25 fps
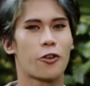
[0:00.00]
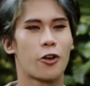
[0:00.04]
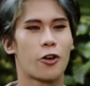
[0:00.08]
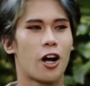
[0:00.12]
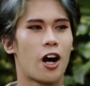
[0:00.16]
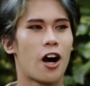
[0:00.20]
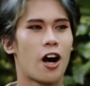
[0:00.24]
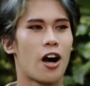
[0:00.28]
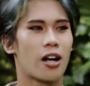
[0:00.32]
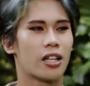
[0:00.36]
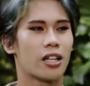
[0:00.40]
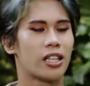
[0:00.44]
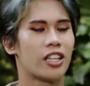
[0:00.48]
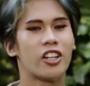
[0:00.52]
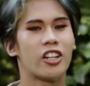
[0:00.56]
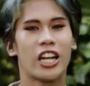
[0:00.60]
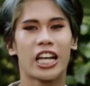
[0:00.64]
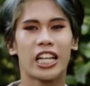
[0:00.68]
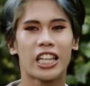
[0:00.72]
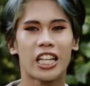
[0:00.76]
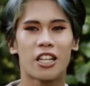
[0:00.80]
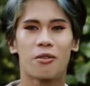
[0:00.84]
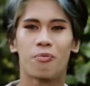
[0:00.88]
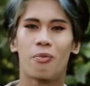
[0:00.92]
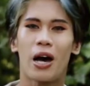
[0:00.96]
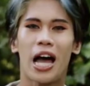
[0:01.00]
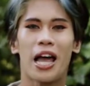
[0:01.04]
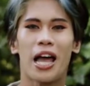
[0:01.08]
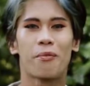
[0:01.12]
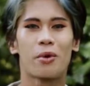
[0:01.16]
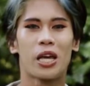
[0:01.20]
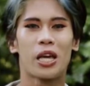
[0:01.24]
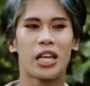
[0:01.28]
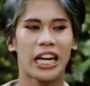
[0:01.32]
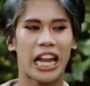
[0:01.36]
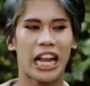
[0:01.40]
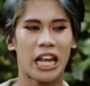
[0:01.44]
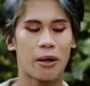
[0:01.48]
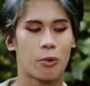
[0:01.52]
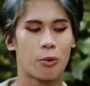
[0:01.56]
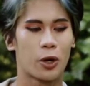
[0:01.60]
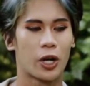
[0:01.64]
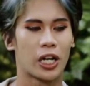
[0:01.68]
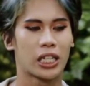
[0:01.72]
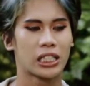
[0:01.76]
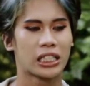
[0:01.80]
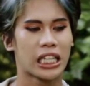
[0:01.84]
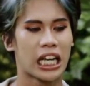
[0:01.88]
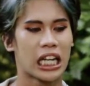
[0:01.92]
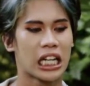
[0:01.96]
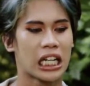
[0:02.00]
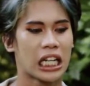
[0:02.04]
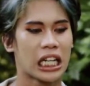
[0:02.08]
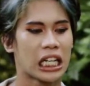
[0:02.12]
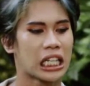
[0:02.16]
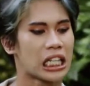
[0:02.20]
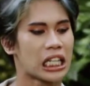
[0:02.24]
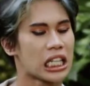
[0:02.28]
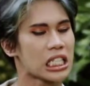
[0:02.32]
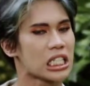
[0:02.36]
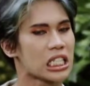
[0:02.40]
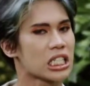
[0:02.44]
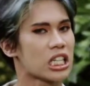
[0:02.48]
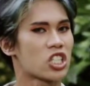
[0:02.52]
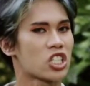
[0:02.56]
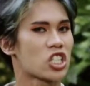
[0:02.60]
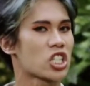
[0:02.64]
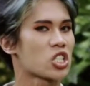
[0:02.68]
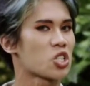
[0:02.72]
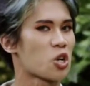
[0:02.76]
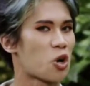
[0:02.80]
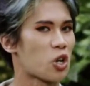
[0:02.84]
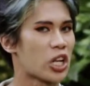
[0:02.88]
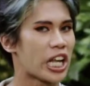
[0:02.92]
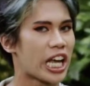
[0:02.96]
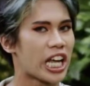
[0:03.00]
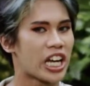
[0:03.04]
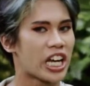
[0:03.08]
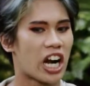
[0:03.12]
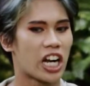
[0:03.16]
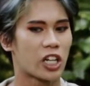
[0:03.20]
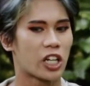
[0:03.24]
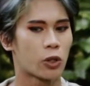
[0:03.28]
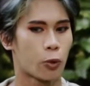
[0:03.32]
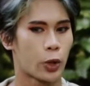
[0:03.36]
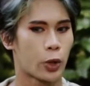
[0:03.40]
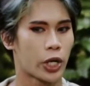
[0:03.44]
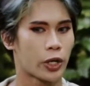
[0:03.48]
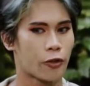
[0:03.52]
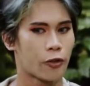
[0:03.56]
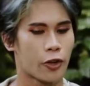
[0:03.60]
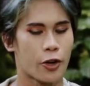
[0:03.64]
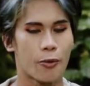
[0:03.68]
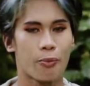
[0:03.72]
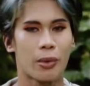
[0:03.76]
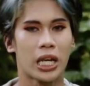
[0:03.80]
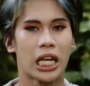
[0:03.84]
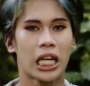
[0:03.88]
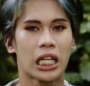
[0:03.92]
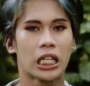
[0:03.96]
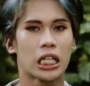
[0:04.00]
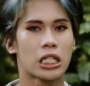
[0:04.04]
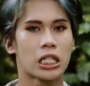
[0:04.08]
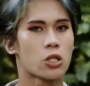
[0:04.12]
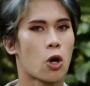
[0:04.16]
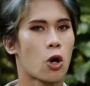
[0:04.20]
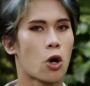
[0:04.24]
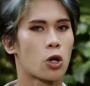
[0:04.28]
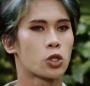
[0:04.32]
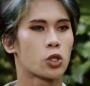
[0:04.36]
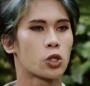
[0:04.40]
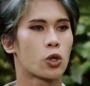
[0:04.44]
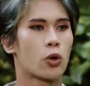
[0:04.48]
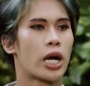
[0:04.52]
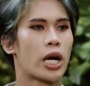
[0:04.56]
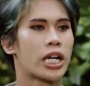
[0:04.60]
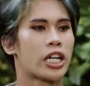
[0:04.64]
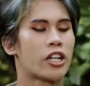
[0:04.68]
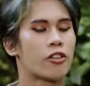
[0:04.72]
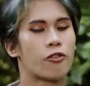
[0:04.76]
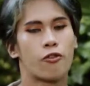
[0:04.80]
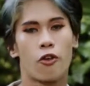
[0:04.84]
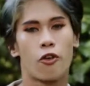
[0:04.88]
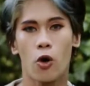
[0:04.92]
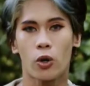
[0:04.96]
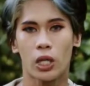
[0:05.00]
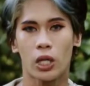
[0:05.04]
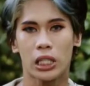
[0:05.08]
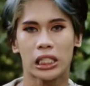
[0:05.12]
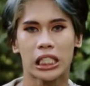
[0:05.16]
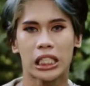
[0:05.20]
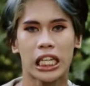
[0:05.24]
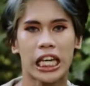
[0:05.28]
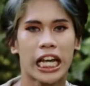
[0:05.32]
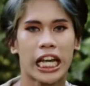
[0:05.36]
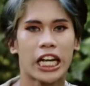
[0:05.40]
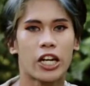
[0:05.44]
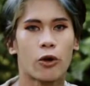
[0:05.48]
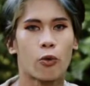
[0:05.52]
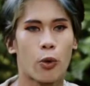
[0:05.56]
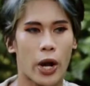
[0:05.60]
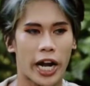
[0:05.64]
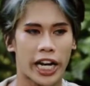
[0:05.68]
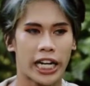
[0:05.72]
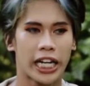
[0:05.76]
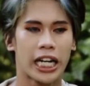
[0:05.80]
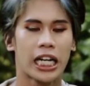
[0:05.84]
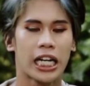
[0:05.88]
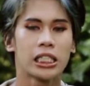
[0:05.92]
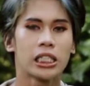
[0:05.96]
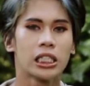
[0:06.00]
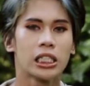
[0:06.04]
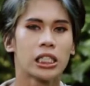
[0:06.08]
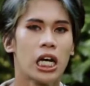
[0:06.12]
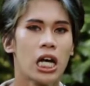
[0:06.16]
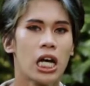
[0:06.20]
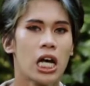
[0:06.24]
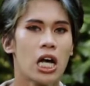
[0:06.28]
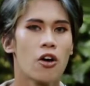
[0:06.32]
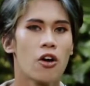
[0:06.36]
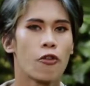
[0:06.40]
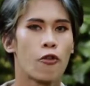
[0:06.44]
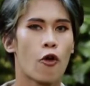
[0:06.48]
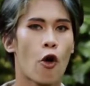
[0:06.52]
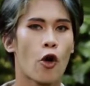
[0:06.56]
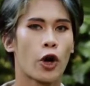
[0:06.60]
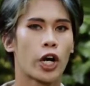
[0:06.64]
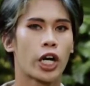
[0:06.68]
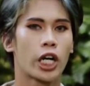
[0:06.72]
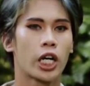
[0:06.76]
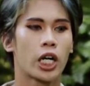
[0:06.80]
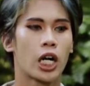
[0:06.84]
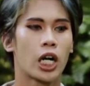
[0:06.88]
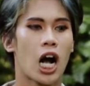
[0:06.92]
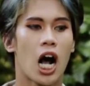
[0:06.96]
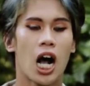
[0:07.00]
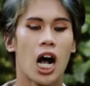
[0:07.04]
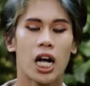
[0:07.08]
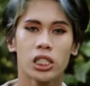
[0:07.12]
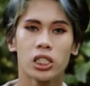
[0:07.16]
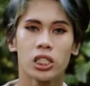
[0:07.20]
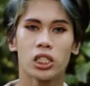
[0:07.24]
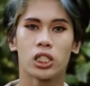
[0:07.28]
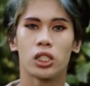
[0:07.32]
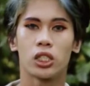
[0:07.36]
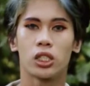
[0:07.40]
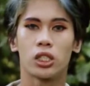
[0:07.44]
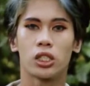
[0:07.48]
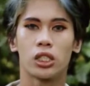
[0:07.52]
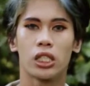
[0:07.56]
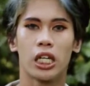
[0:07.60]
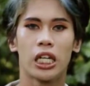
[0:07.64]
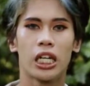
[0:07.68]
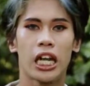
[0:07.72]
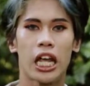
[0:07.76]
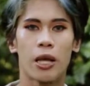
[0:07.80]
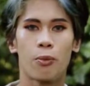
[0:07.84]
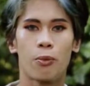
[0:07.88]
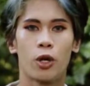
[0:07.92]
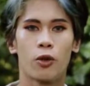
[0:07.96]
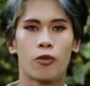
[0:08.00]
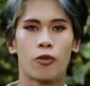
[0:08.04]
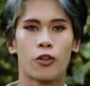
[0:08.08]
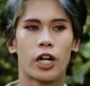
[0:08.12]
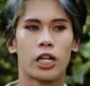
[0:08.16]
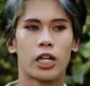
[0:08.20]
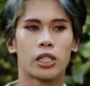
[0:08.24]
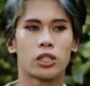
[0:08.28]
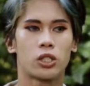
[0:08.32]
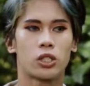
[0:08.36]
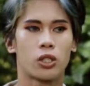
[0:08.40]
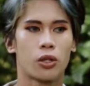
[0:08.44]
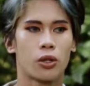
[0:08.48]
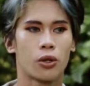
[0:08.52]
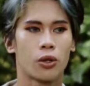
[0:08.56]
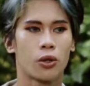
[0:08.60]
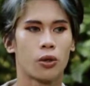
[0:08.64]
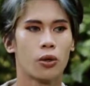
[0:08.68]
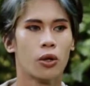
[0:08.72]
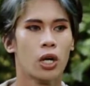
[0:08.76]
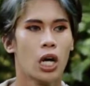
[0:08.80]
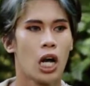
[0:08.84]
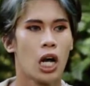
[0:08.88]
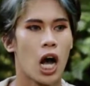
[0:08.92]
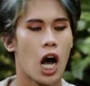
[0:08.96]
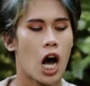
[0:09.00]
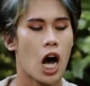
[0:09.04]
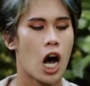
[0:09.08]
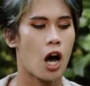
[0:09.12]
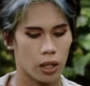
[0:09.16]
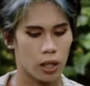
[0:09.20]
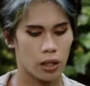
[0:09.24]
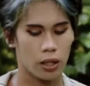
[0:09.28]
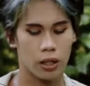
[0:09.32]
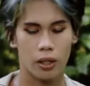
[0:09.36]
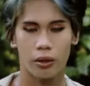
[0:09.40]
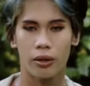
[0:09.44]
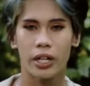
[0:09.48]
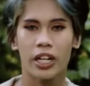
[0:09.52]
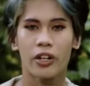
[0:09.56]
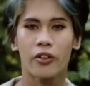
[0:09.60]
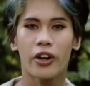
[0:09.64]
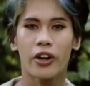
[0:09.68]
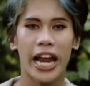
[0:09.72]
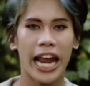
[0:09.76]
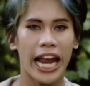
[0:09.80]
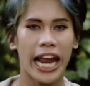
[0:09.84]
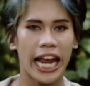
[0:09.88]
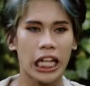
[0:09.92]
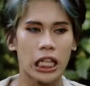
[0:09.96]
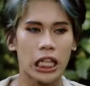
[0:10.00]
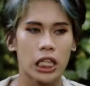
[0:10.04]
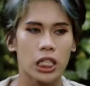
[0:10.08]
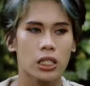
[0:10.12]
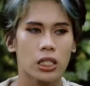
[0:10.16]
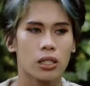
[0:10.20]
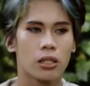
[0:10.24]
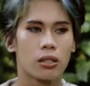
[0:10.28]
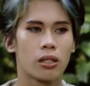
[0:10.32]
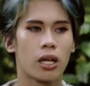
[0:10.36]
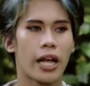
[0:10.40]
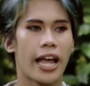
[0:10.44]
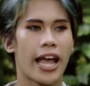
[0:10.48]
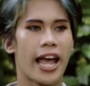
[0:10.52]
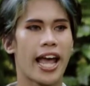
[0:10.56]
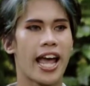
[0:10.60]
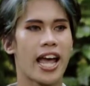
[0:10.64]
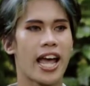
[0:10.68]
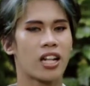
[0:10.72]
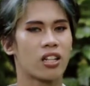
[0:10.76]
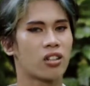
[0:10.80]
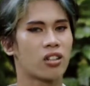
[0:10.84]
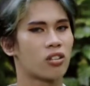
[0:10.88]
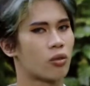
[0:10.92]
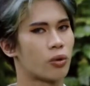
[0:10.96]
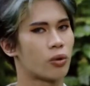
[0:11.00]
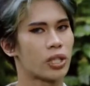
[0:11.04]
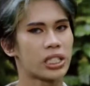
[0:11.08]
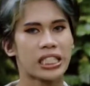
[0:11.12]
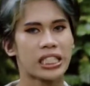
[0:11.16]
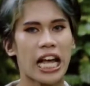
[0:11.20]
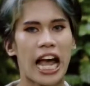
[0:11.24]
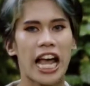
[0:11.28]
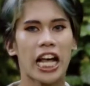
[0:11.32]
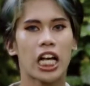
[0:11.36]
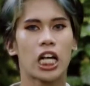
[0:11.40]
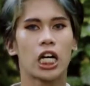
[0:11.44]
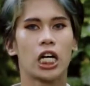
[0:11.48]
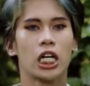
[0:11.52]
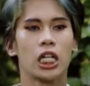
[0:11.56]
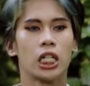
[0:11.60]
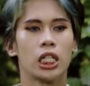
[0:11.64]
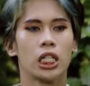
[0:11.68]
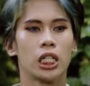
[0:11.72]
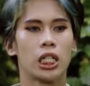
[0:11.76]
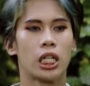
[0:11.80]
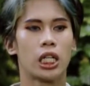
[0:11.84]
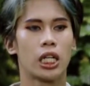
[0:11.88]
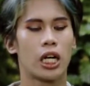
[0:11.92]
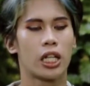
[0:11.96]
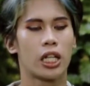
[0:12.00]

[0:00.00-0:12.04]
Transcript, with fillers: uh, donated by my neighbors and it is not just only an artwork for me it is also an advocacy and awareness for us enable for us to uh, recreate and recycle